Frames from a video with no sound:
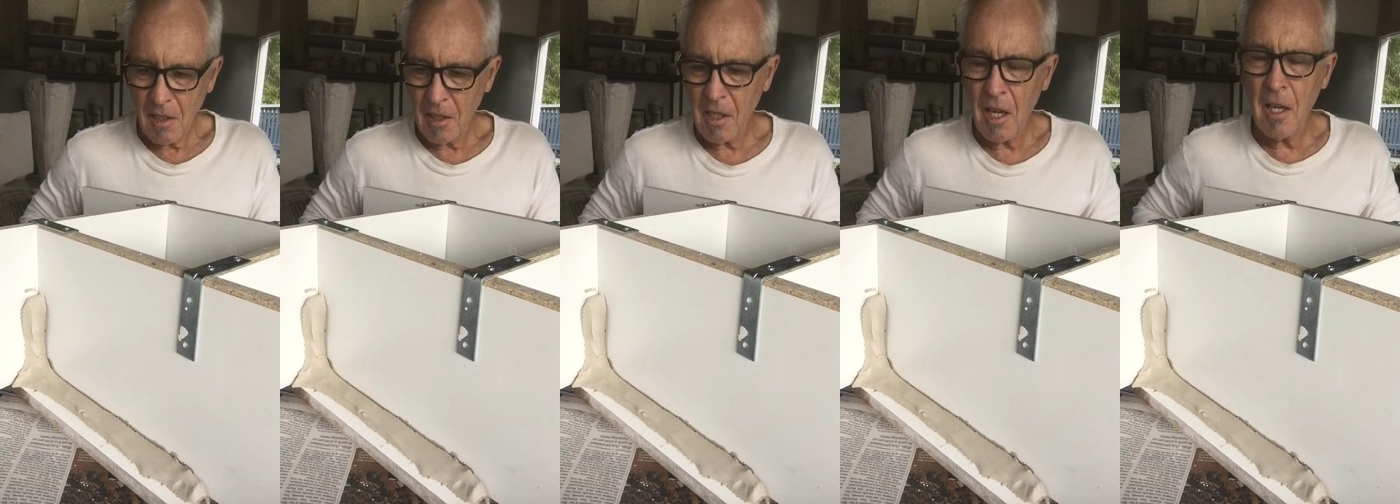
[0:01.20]

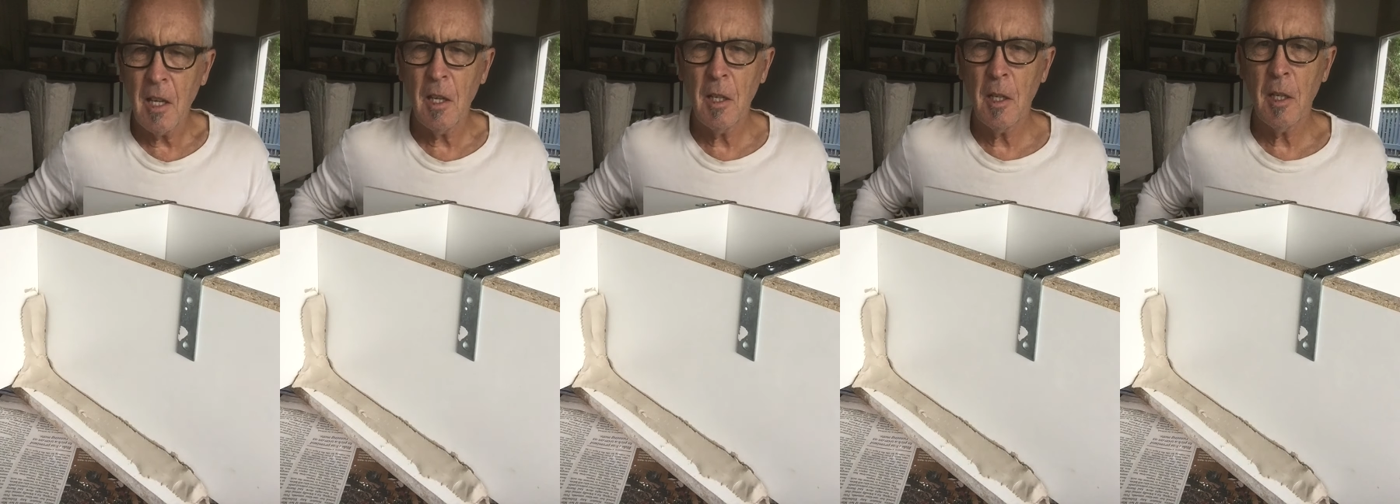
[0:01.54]

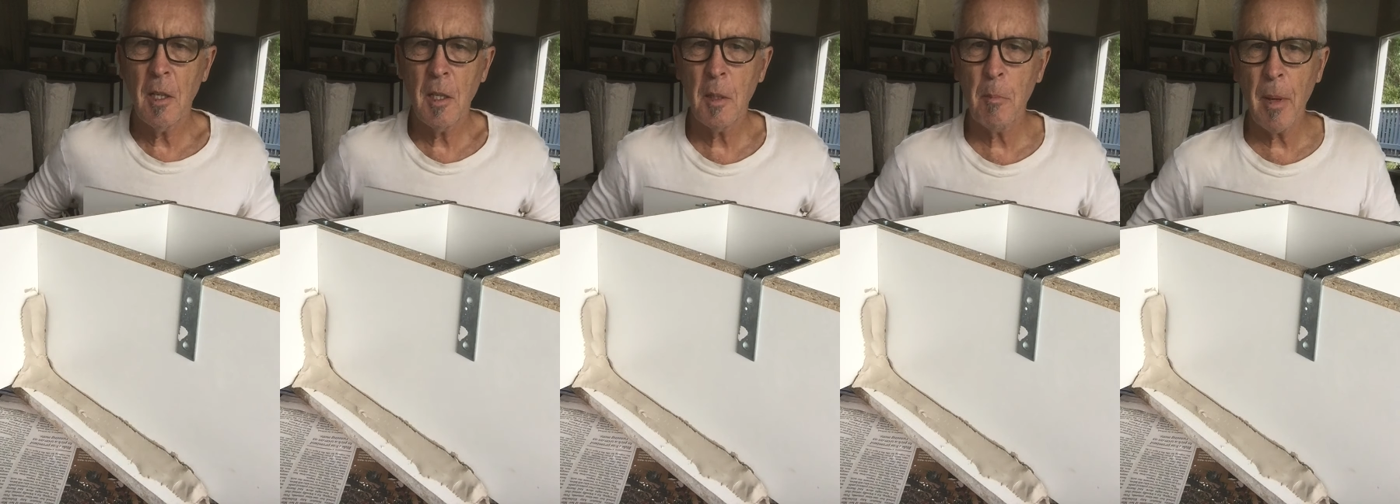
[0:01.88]
Okay,
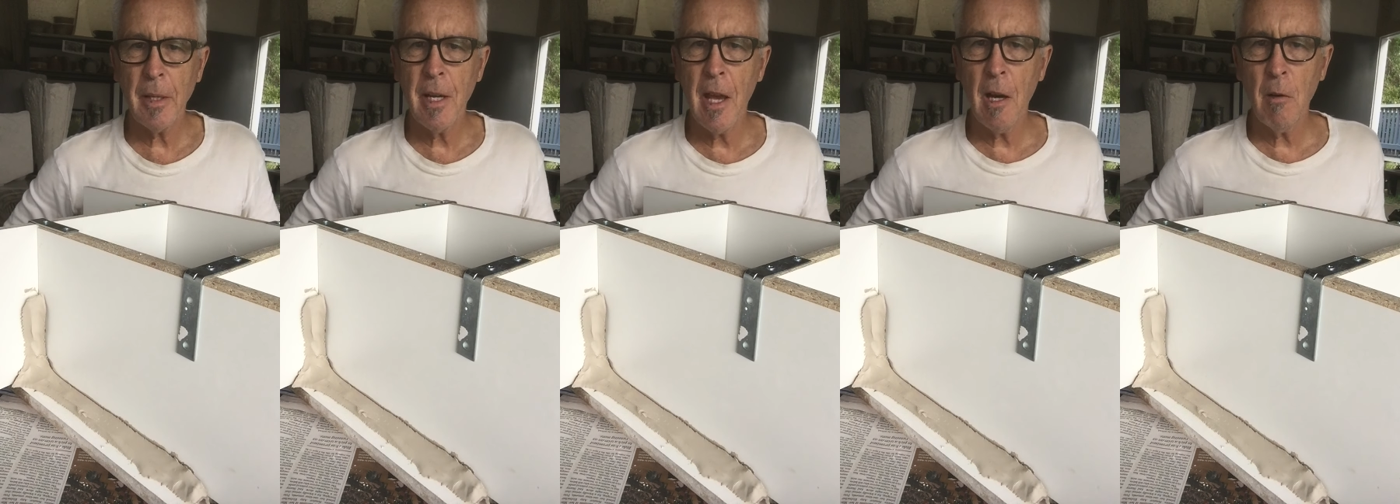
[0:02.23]
it's
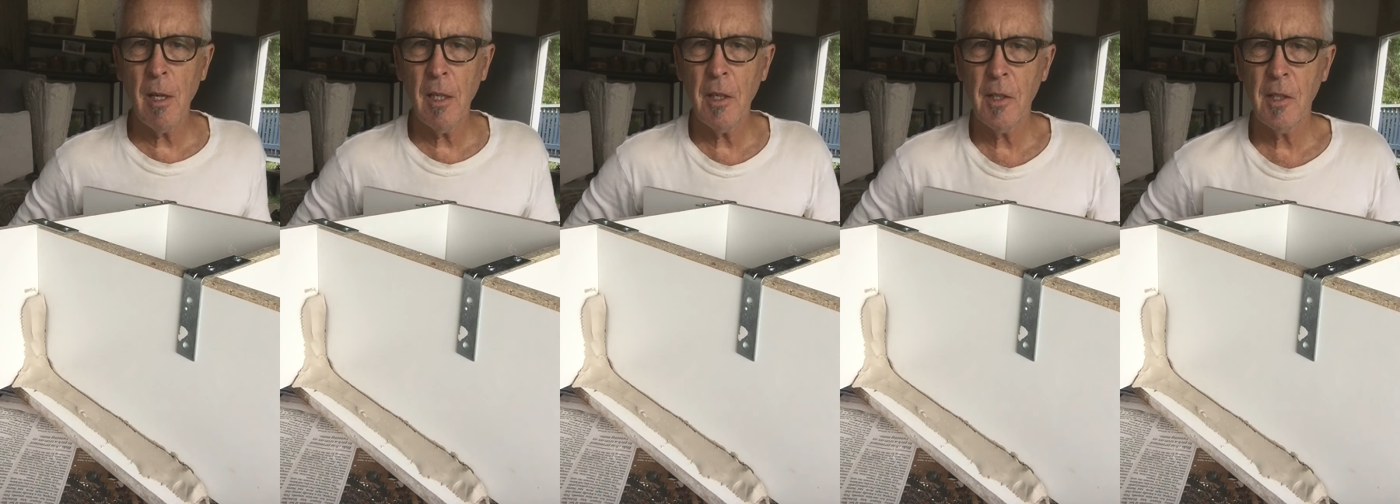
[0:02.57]
about an
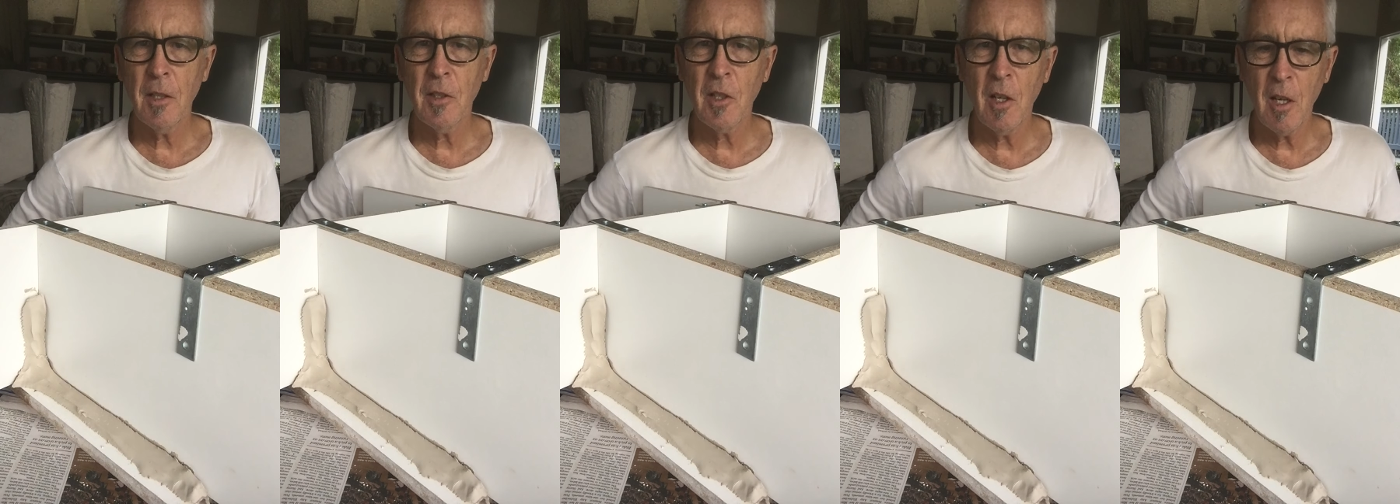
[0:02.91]
hour
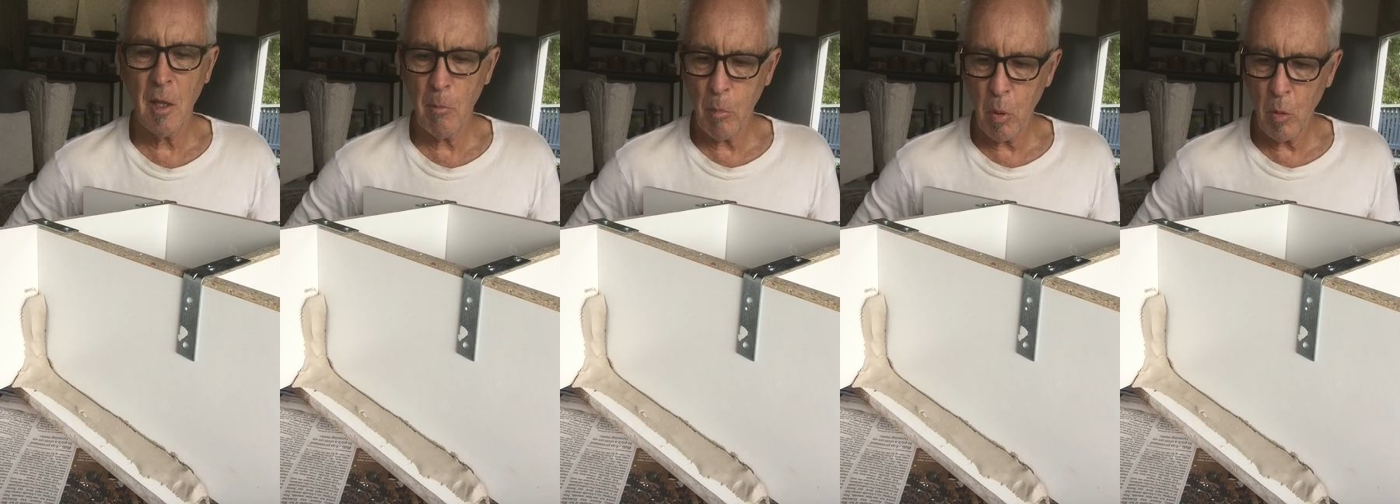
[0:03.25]
since
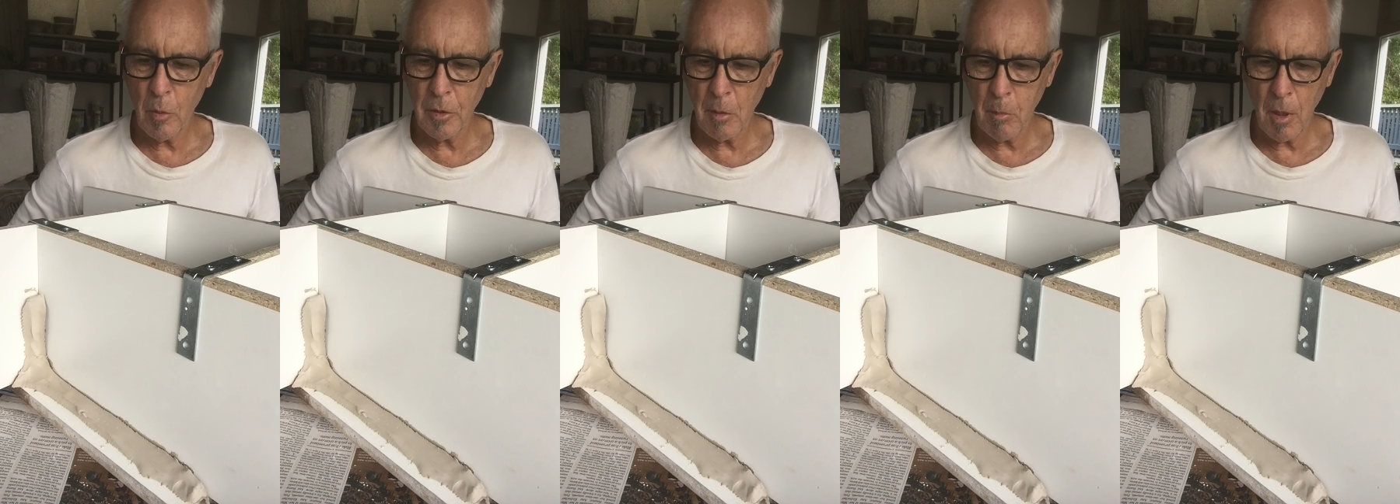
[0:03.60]
I
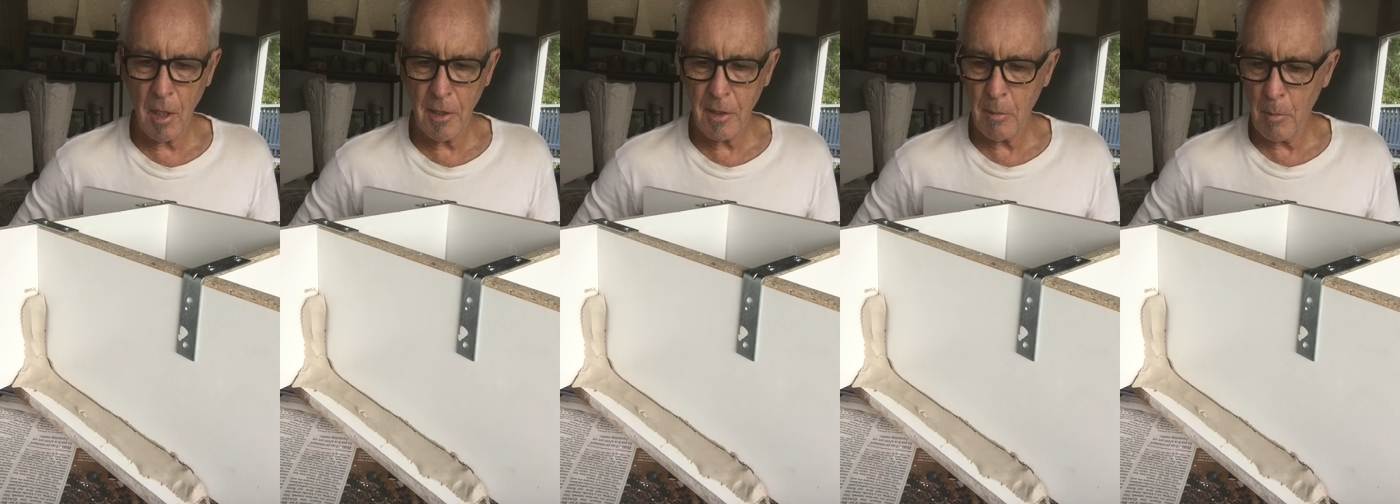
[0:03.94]
poured the
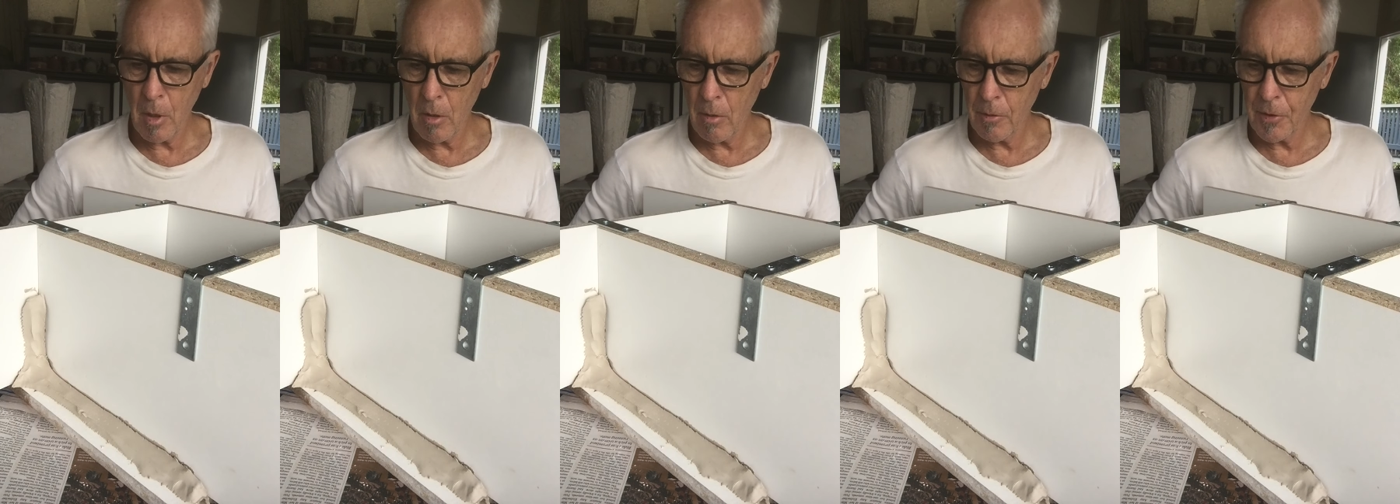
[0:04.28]
plaster
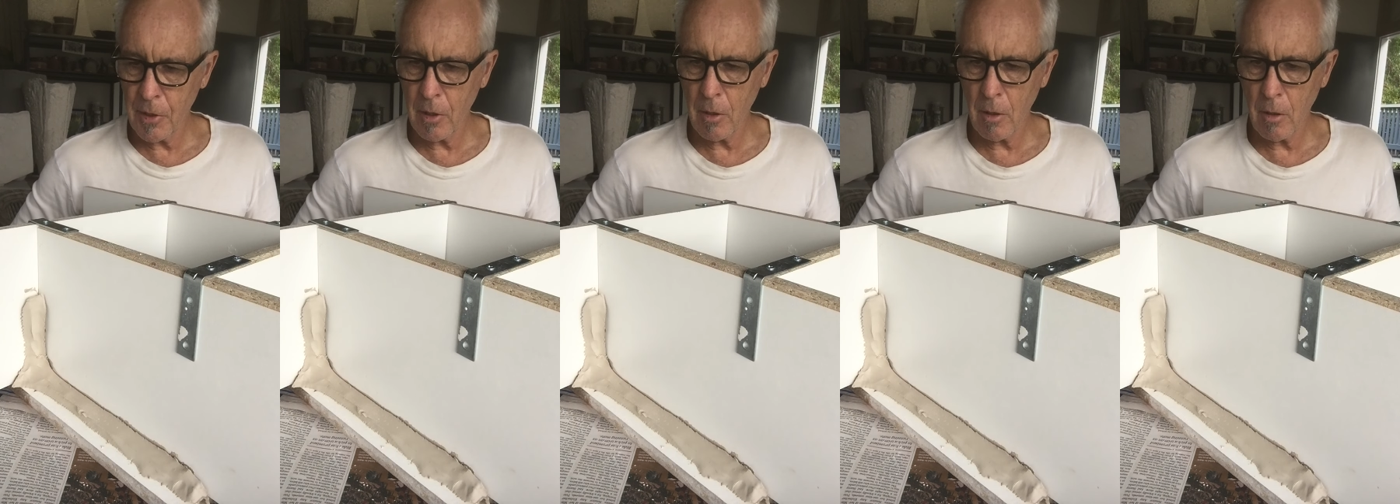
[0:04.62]
mould,
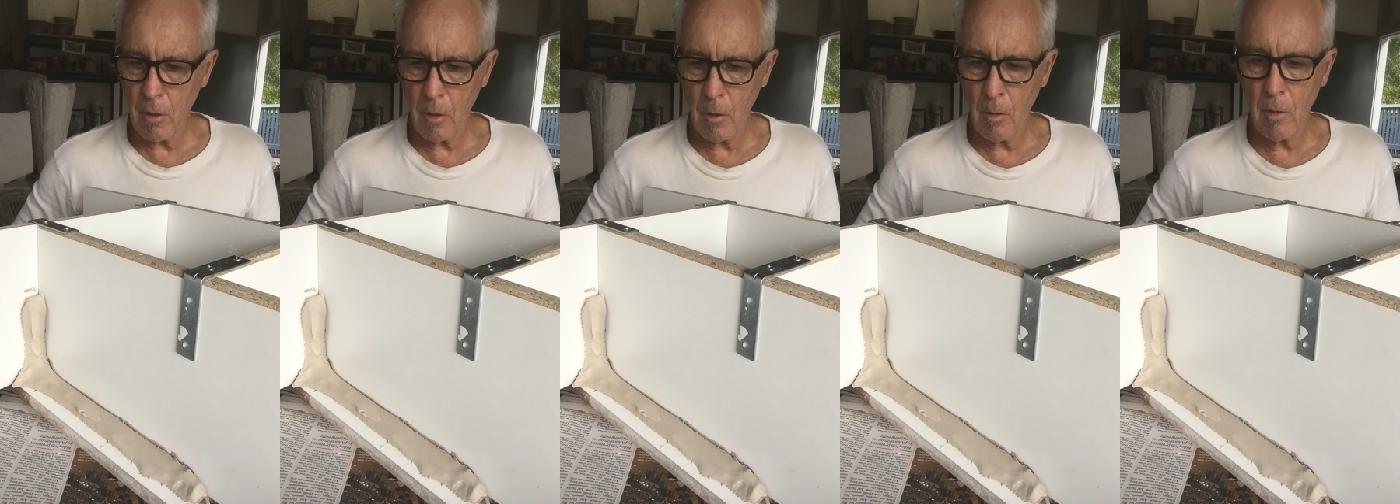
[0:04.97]

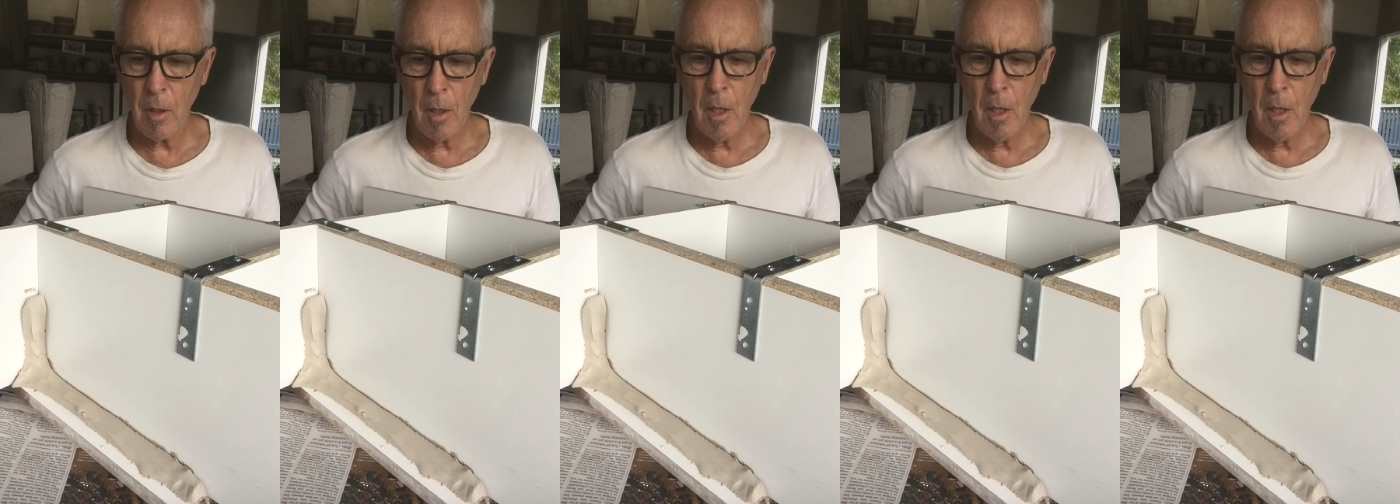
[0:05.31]
so